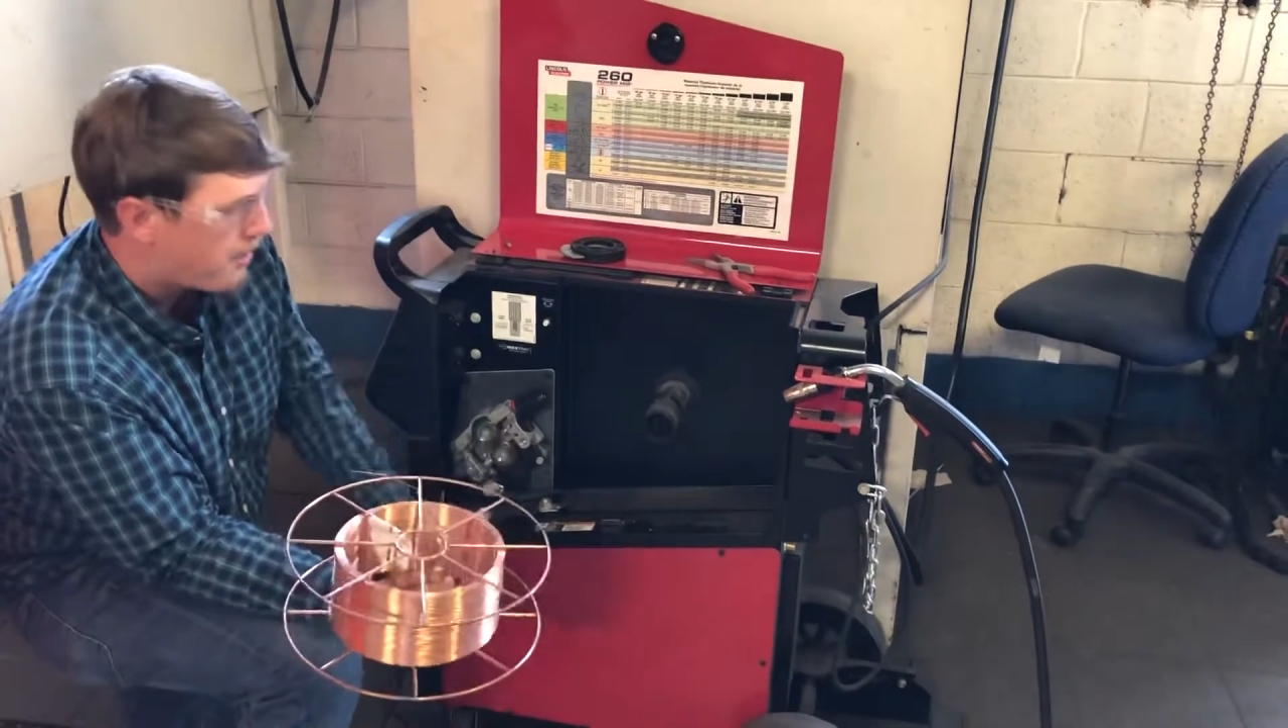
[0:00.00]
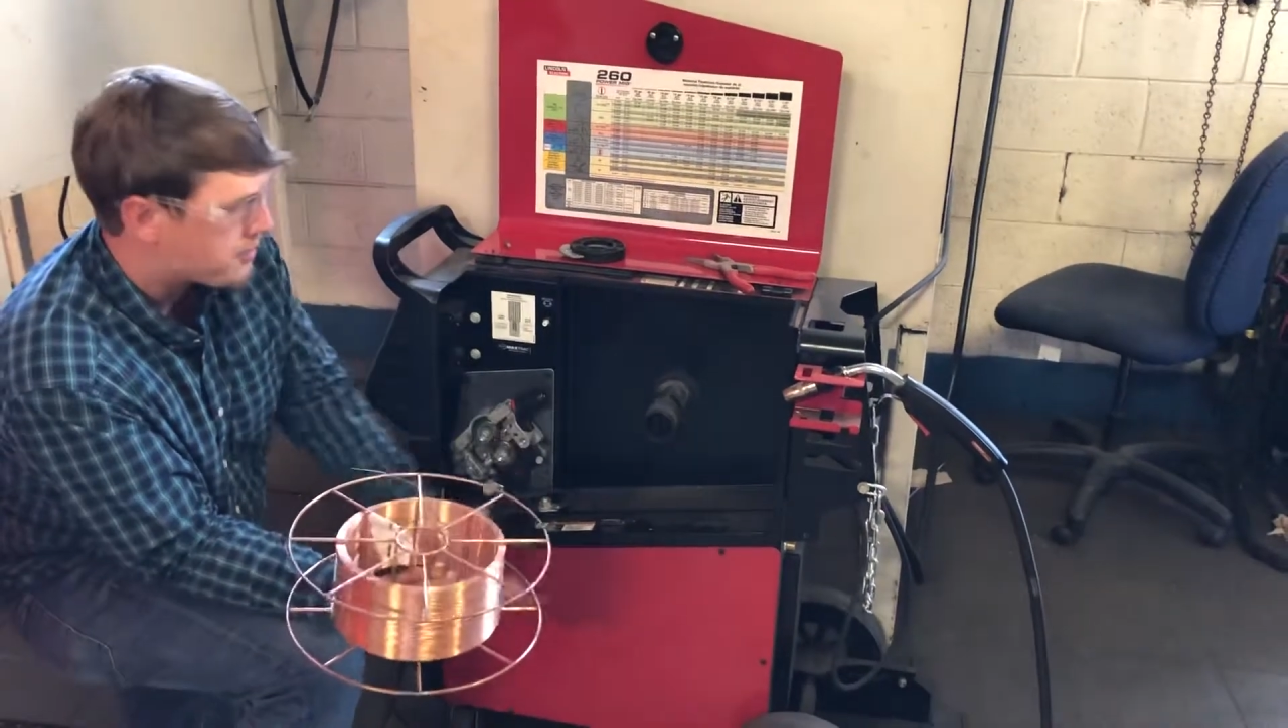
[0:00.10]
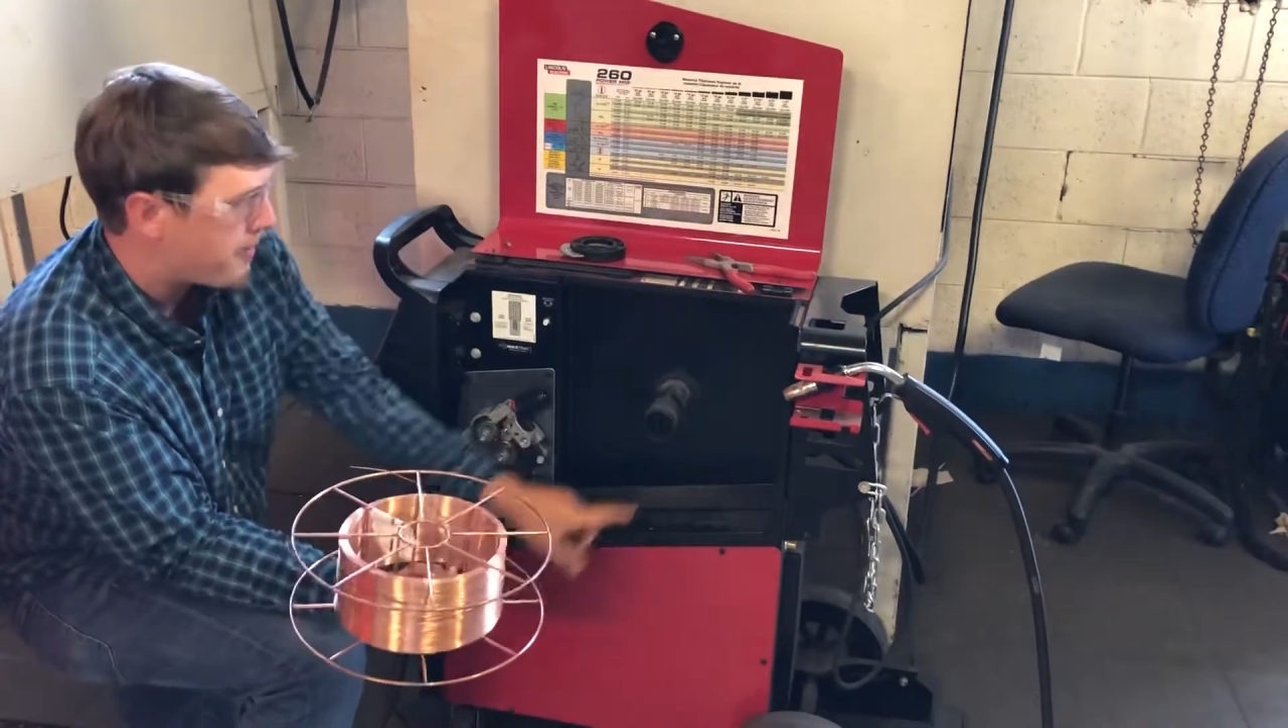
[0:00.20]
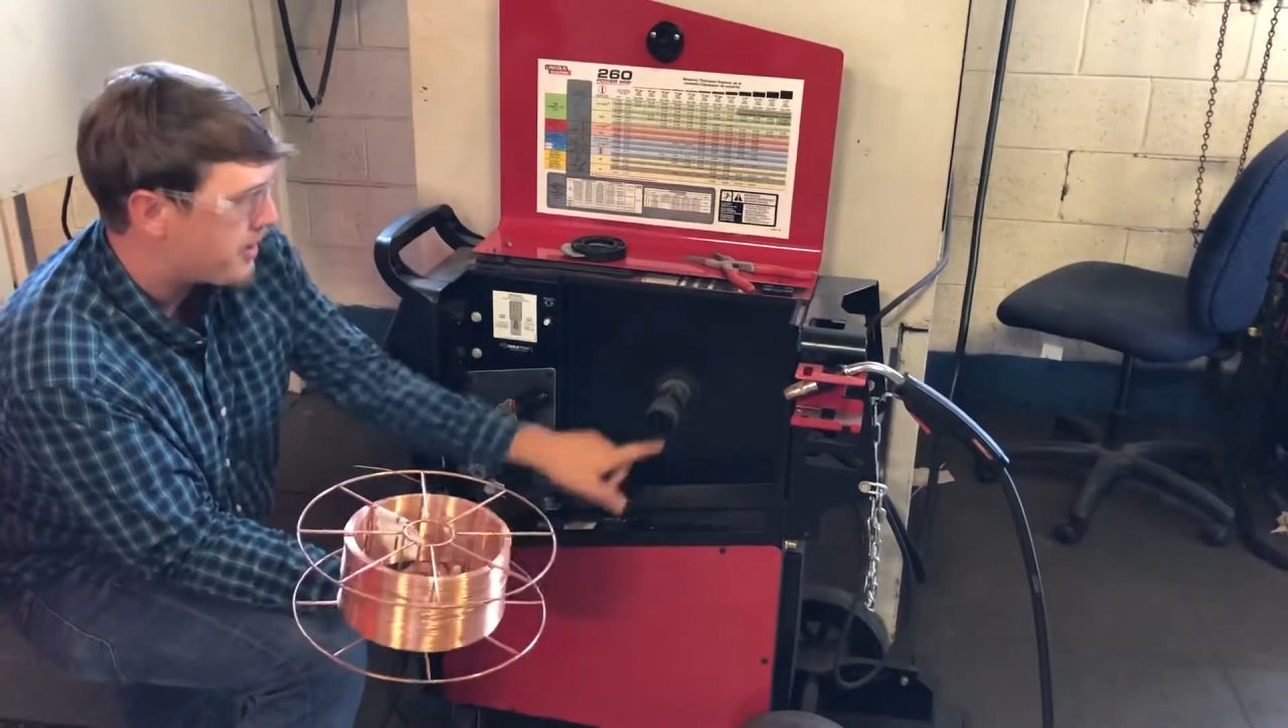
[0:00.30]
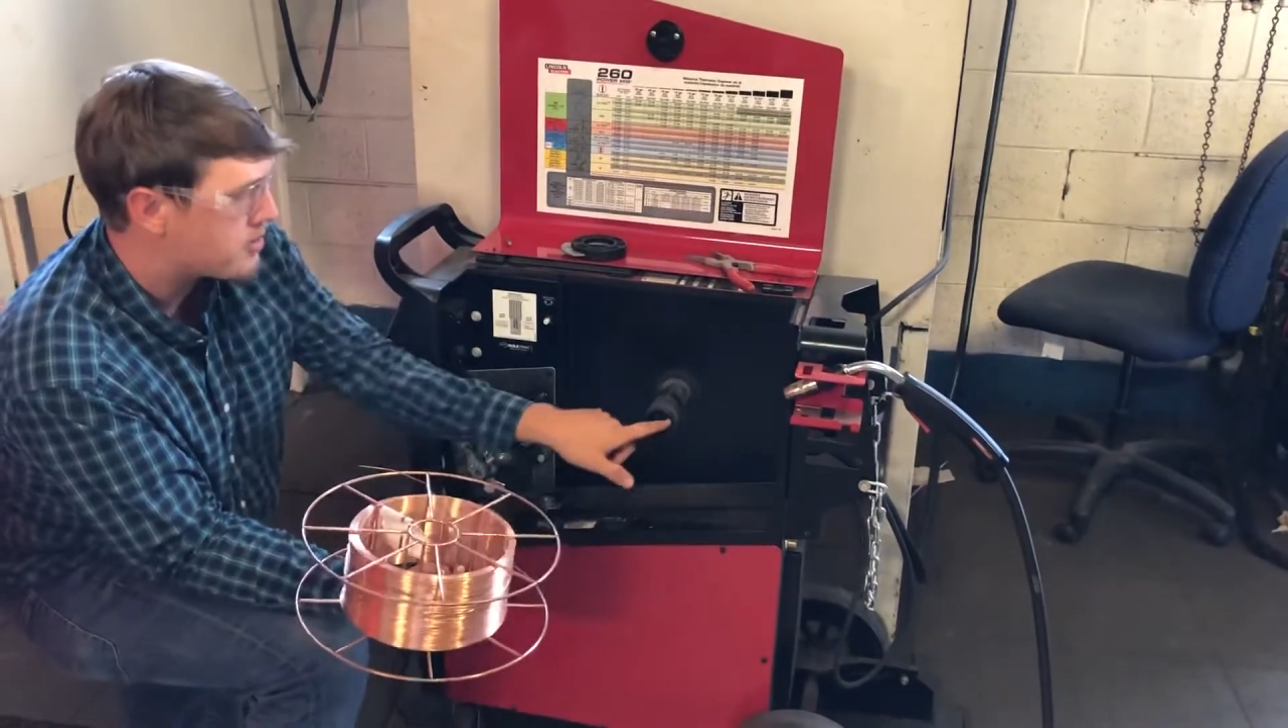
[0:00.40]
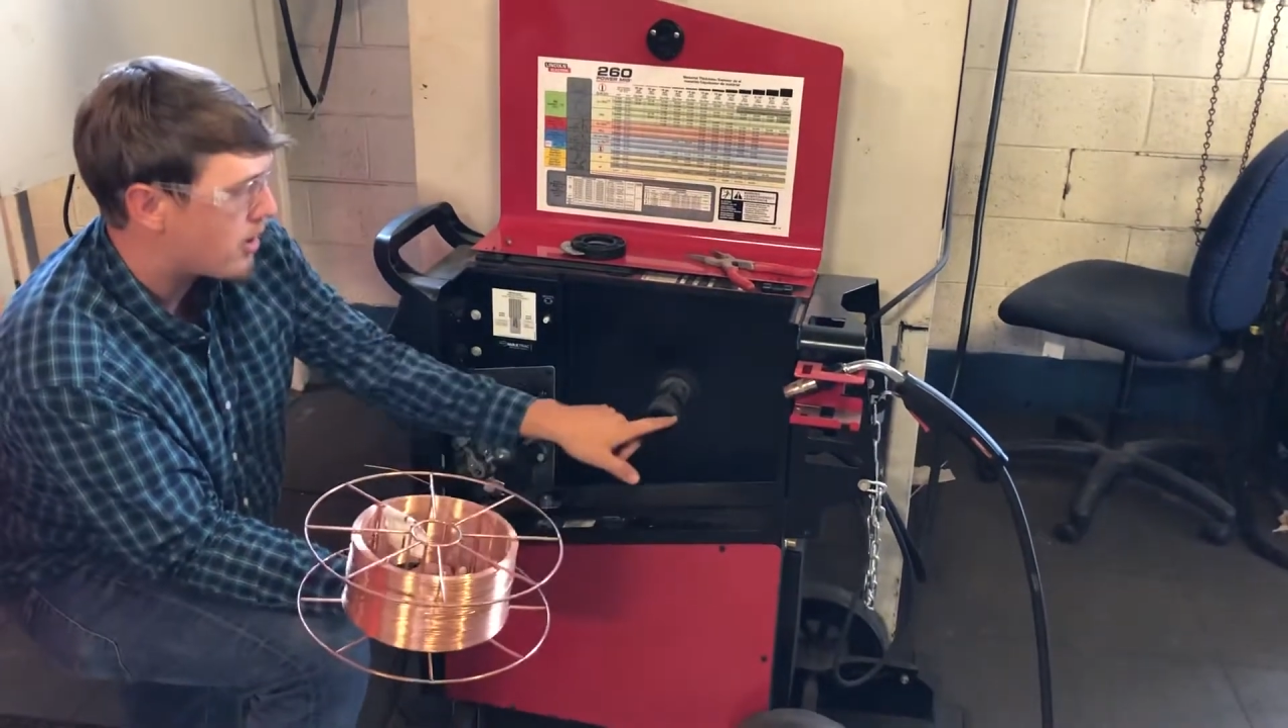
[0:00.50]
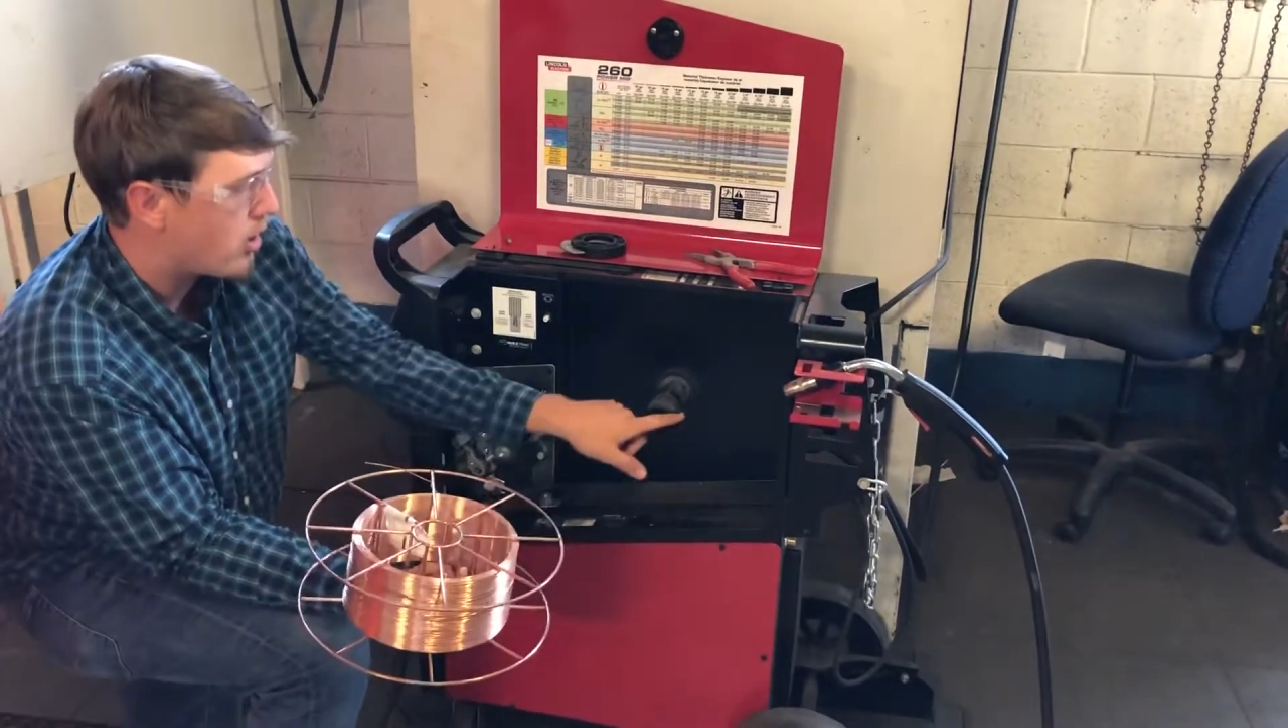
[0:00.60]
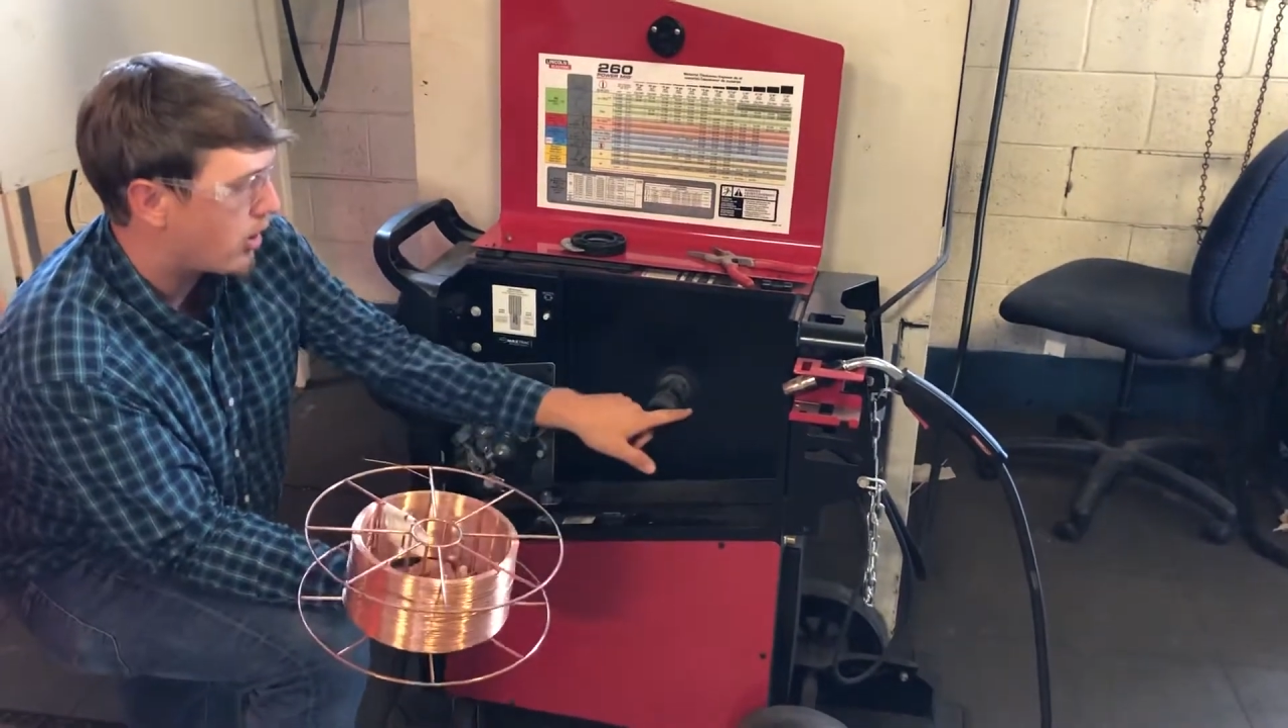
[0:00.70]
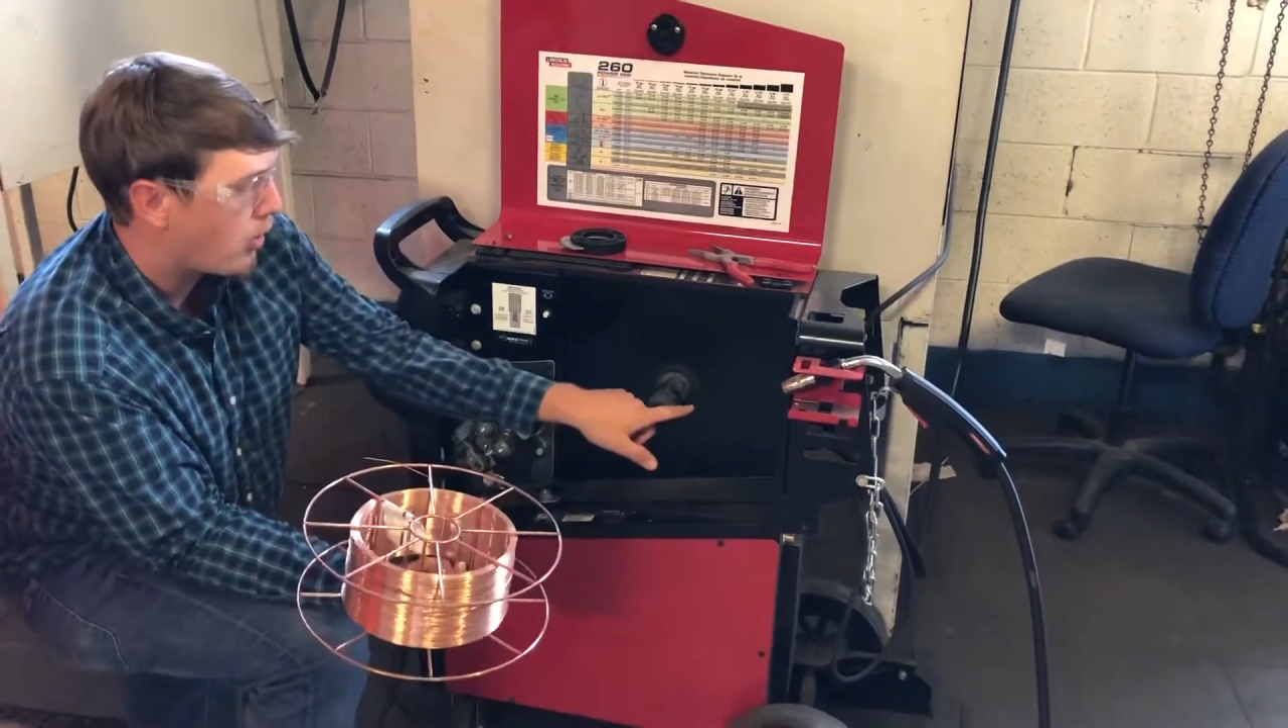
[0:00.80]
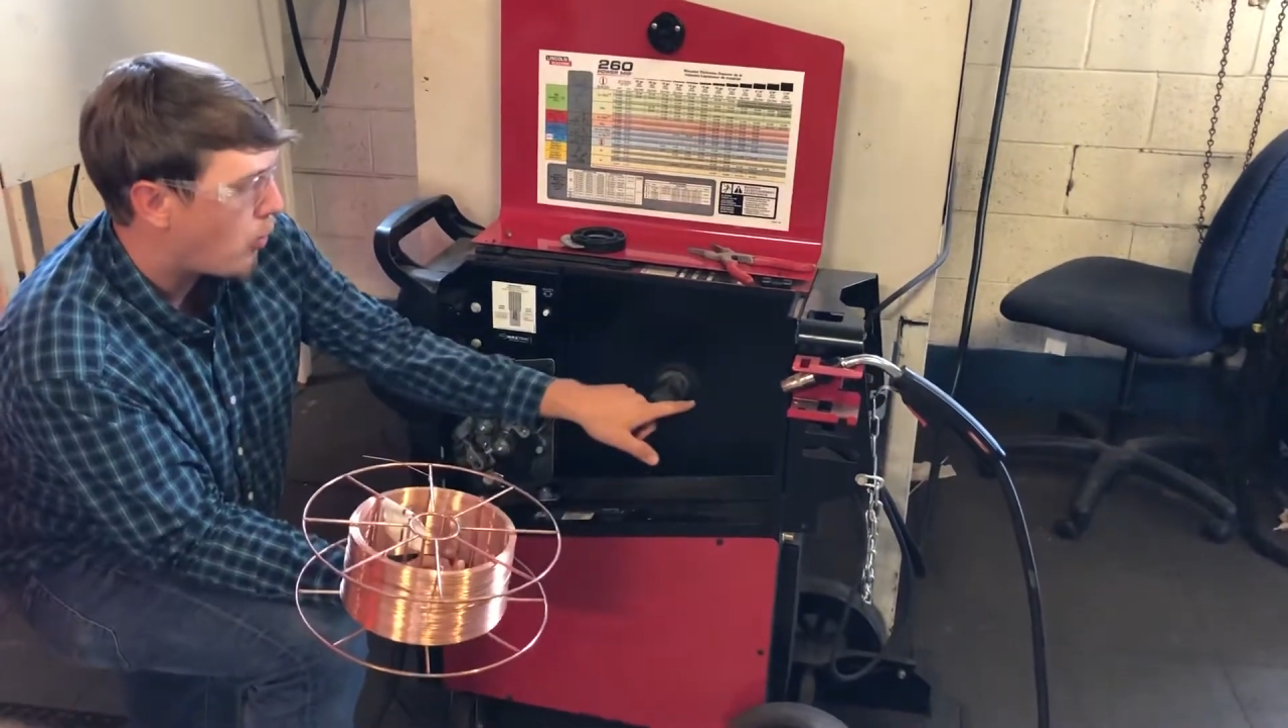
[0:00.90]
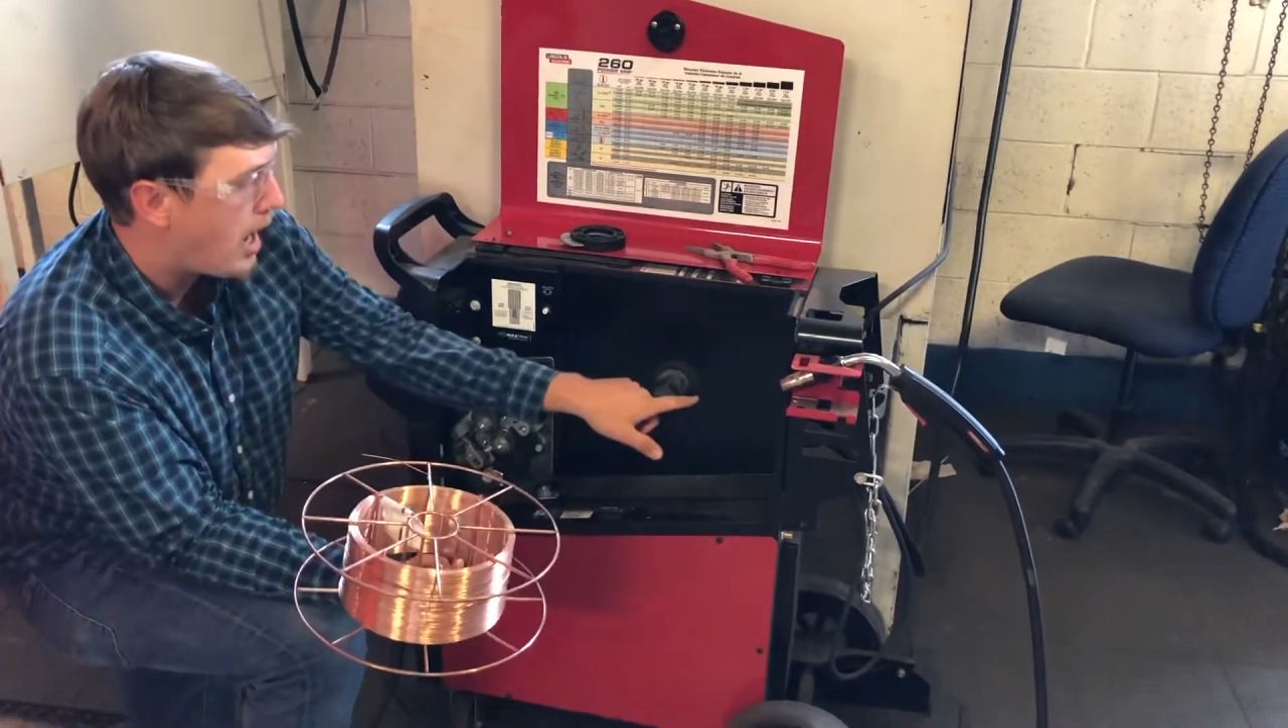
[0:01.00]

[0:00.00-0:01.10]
so that means our